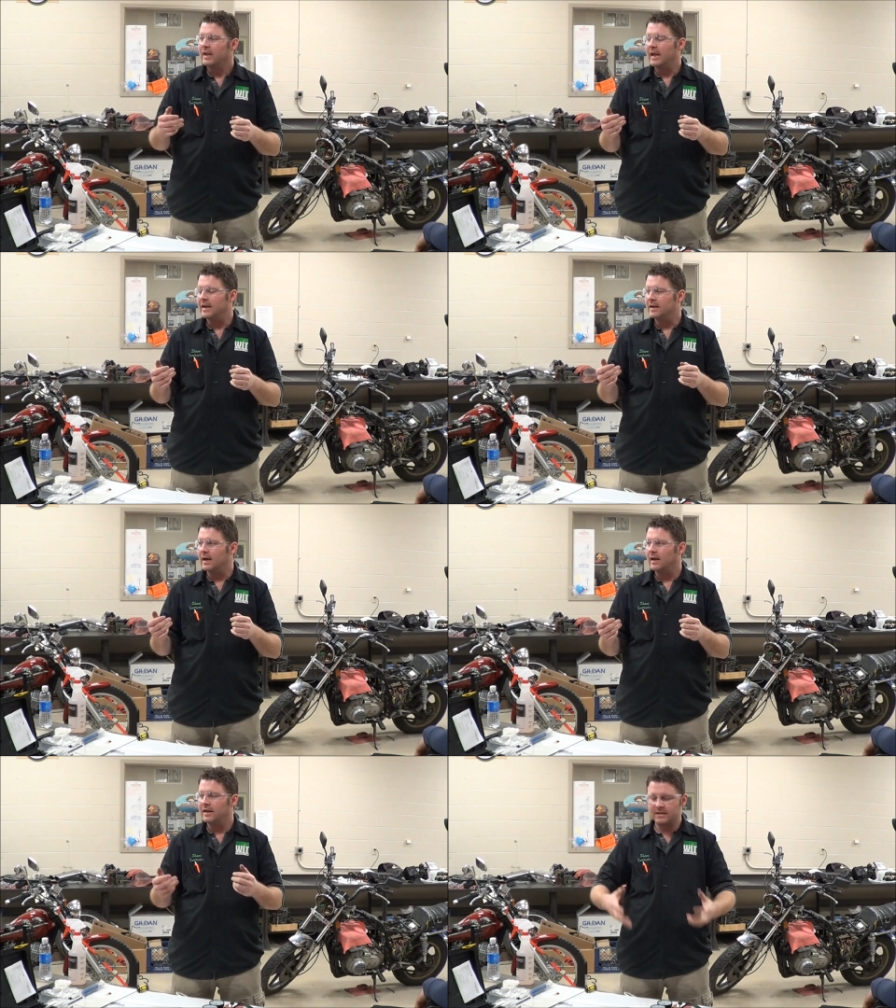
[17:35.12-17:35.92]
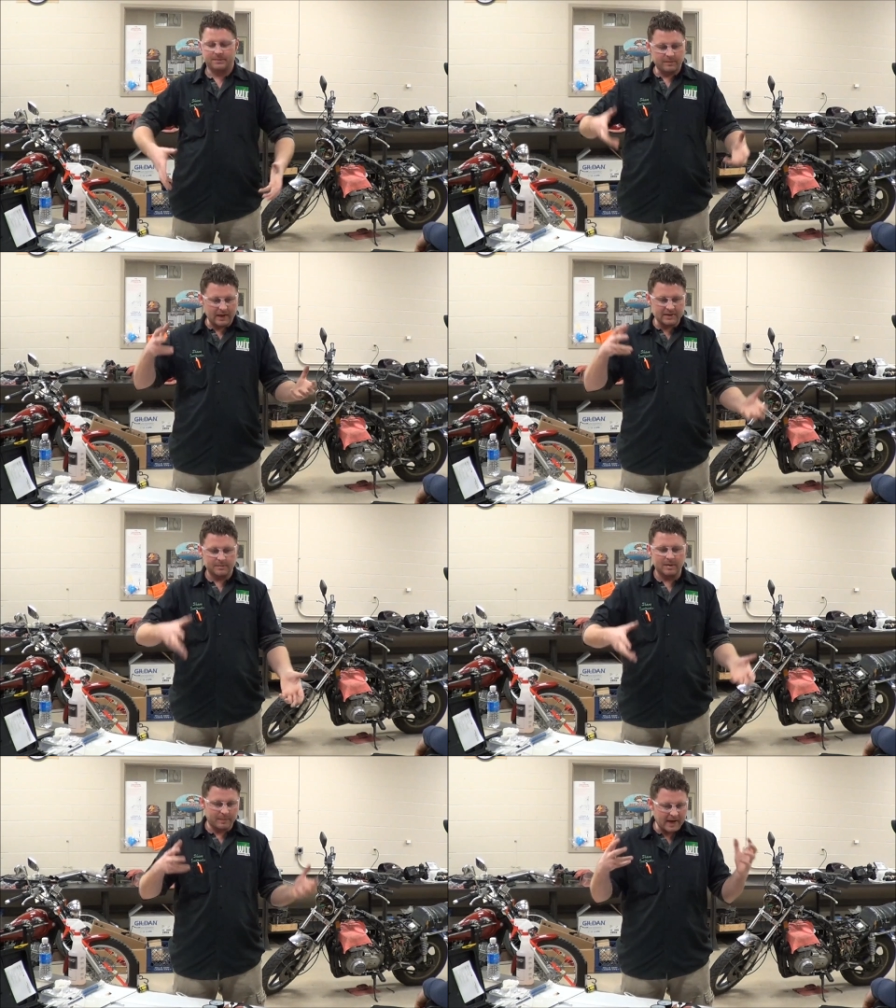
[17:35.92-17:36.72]
and uh, it
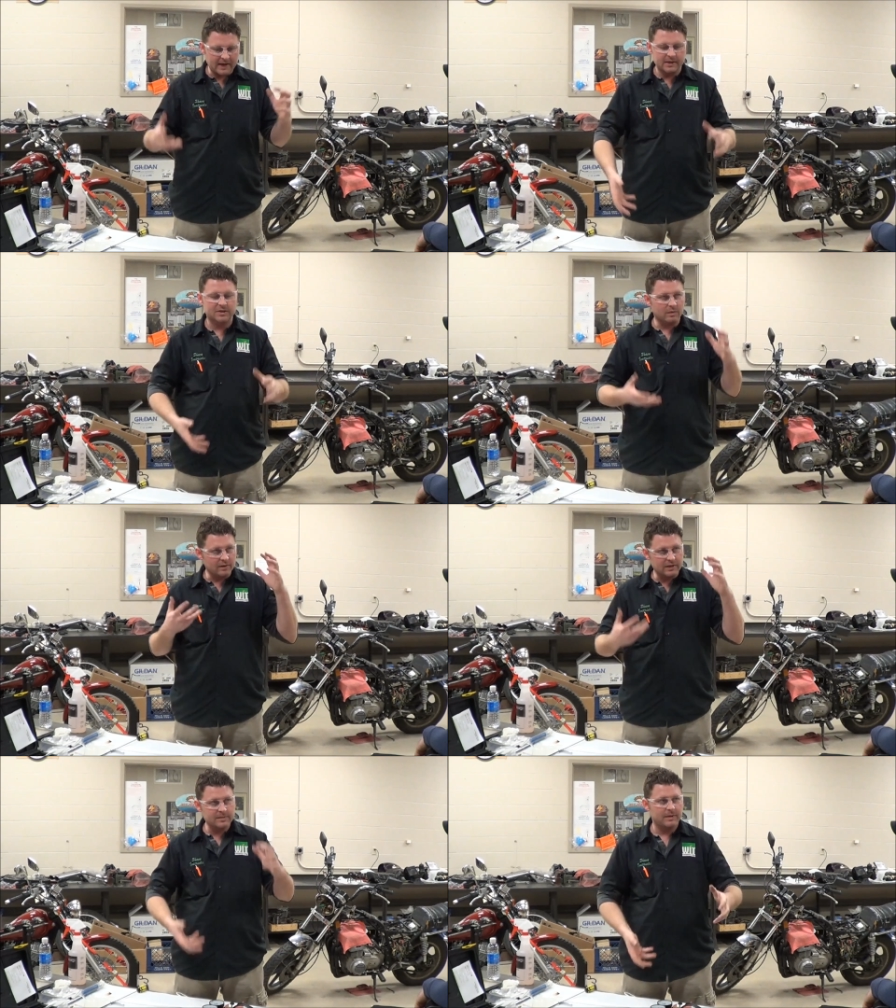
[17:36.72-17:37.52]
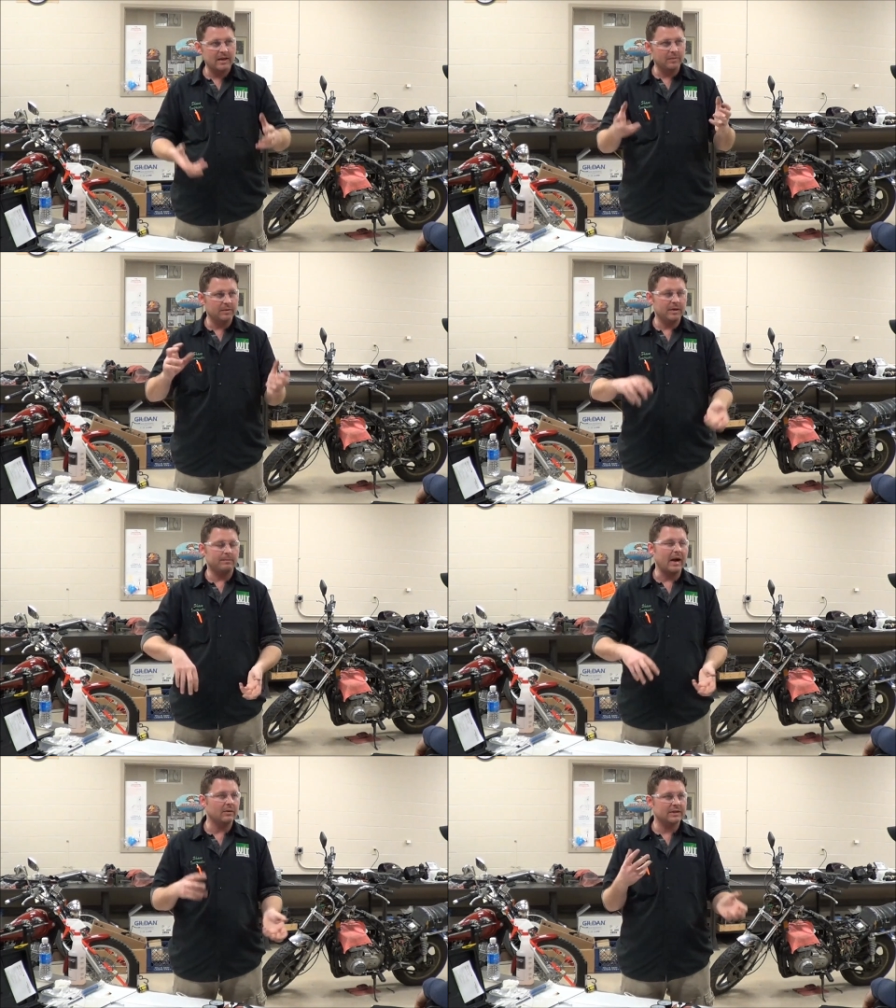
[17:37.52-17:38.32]
hasn't been packaged well and it's been able to be
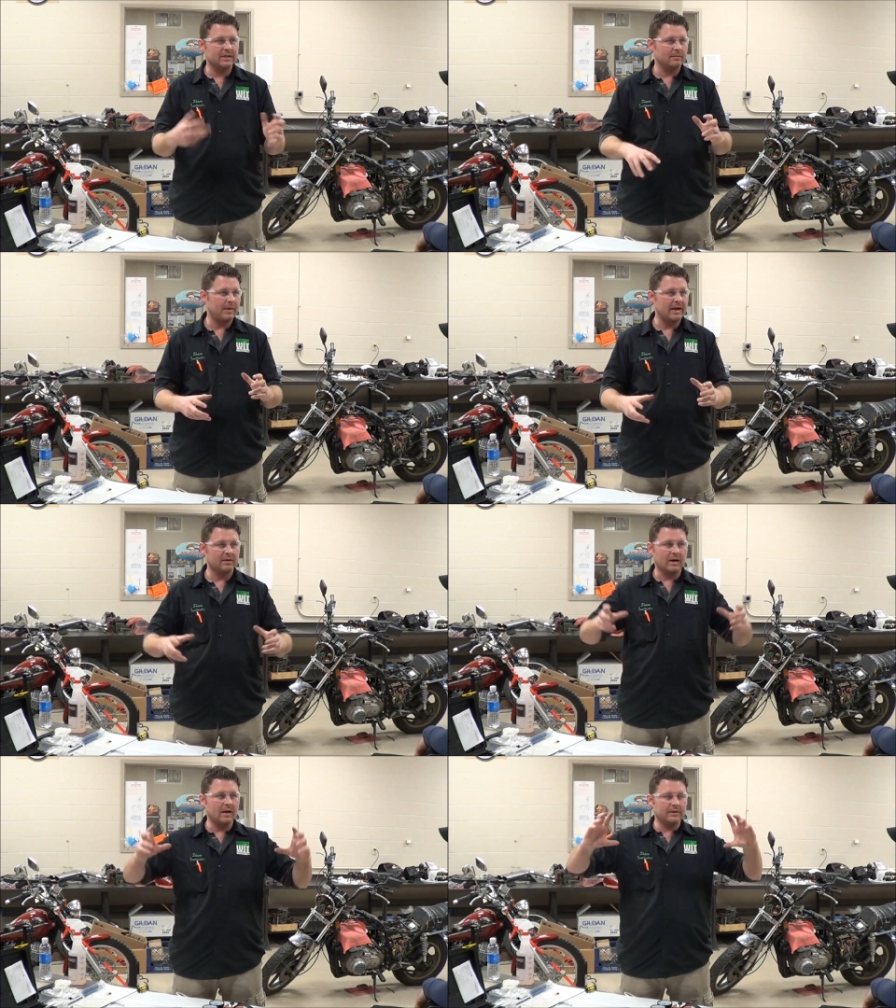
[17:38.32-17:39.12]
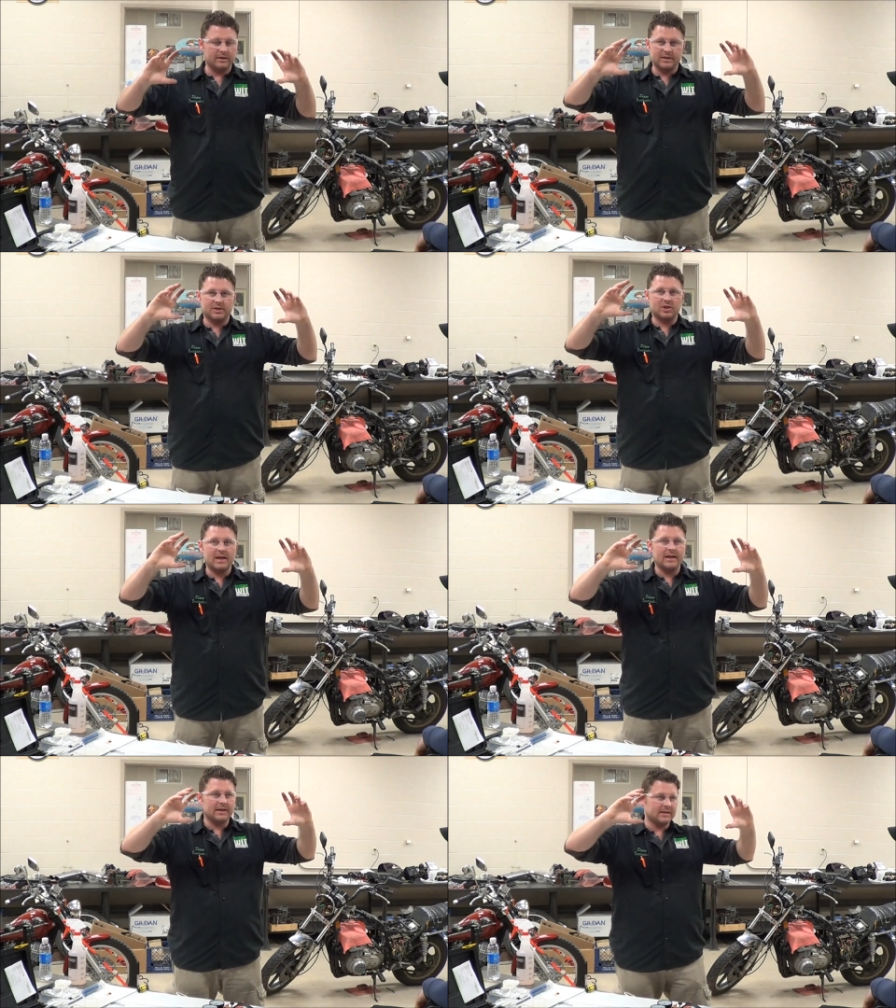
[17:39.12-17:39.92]
bounced and banged around, there's a
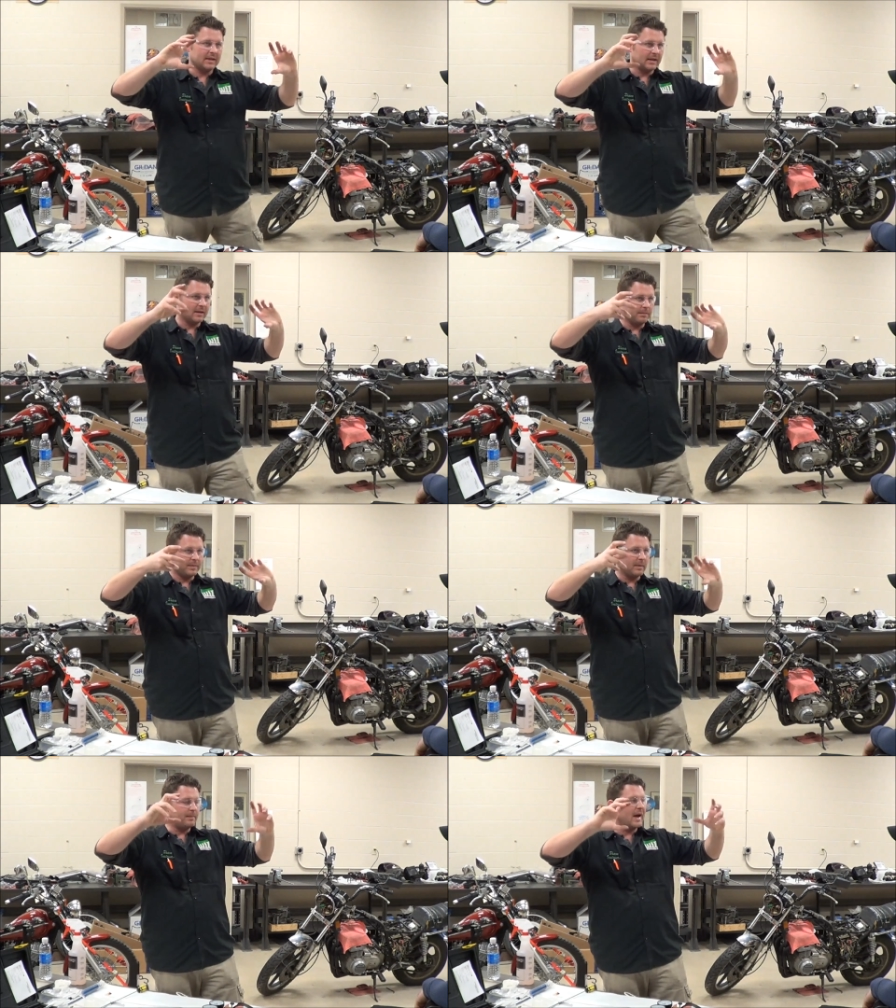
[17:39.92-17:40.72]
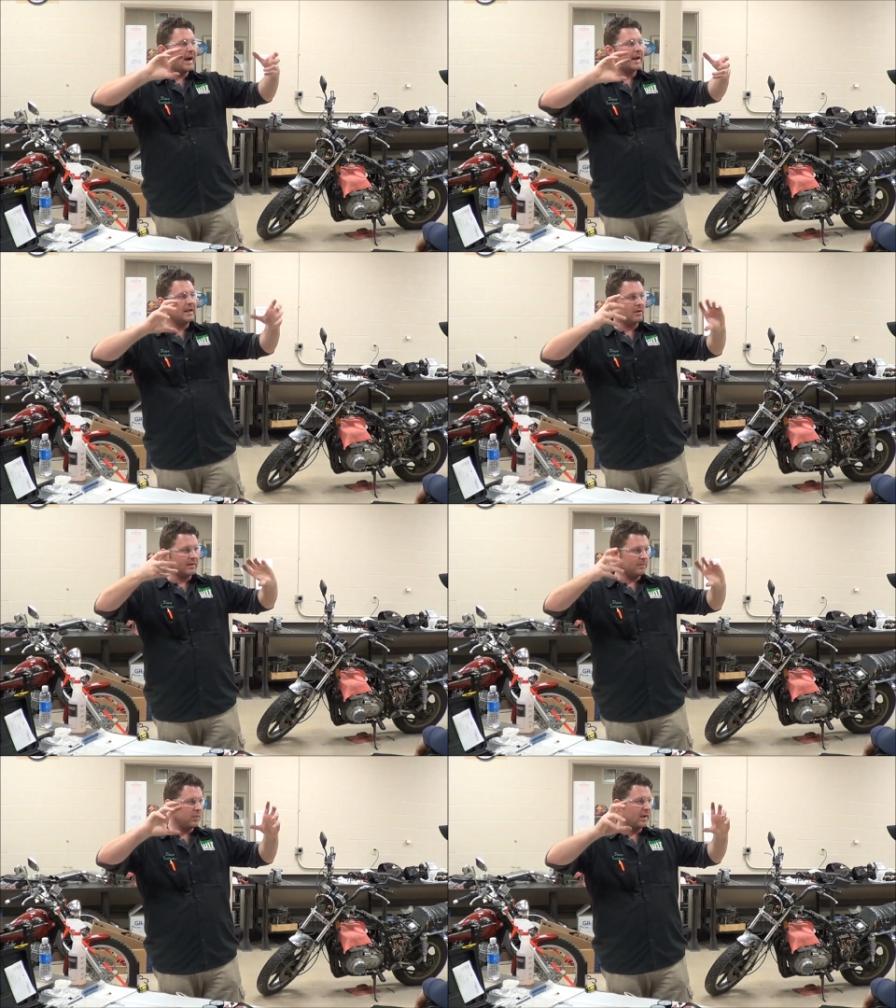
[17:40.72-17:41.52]
chance that the, the body
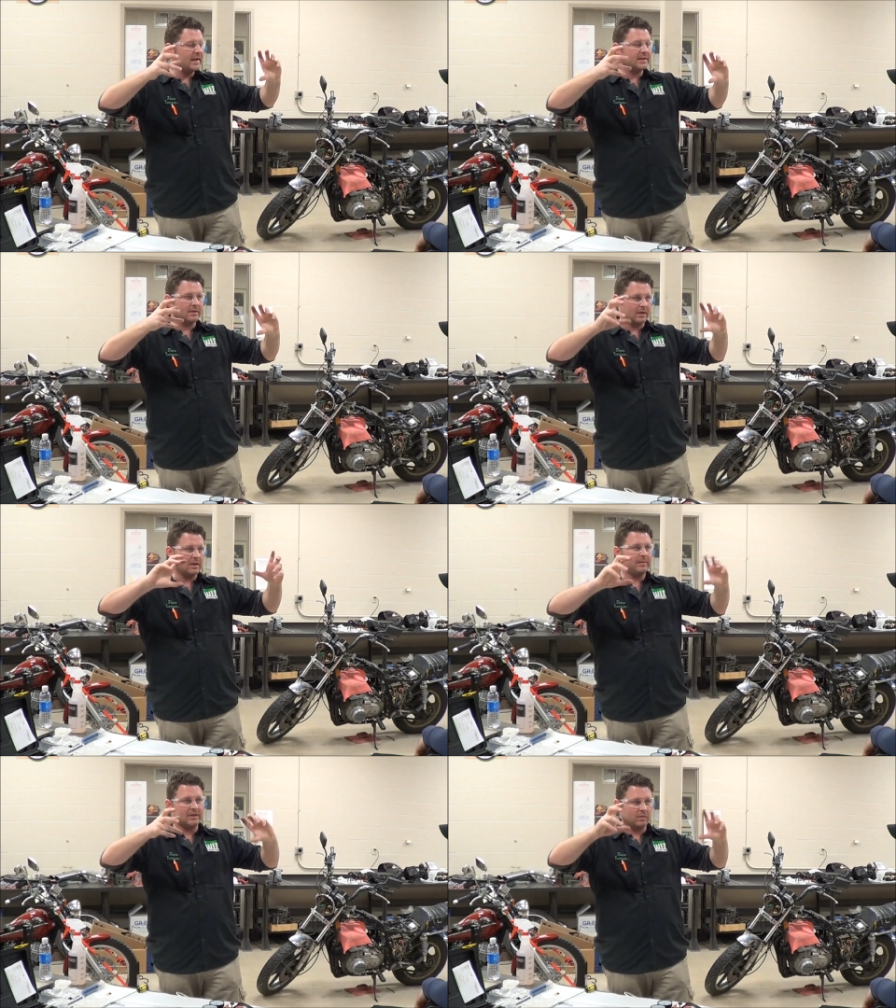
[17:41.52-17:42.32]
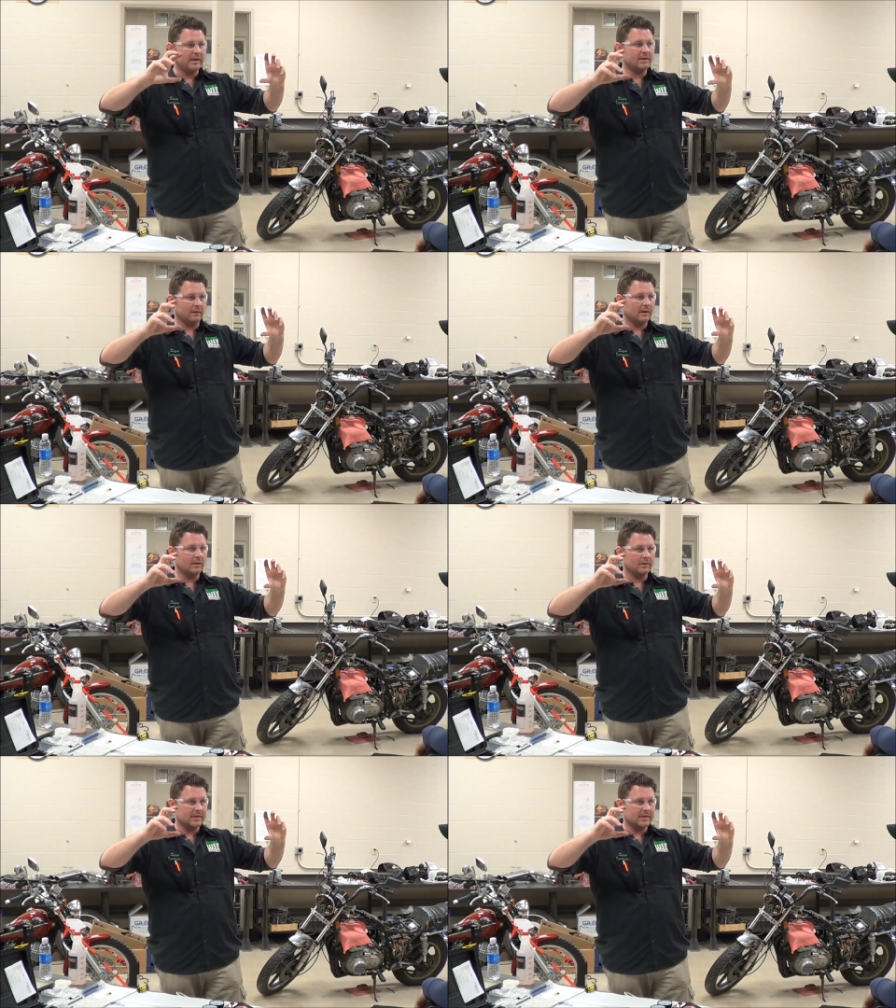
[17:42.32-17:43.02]
or the plates are going to be tweaked a little.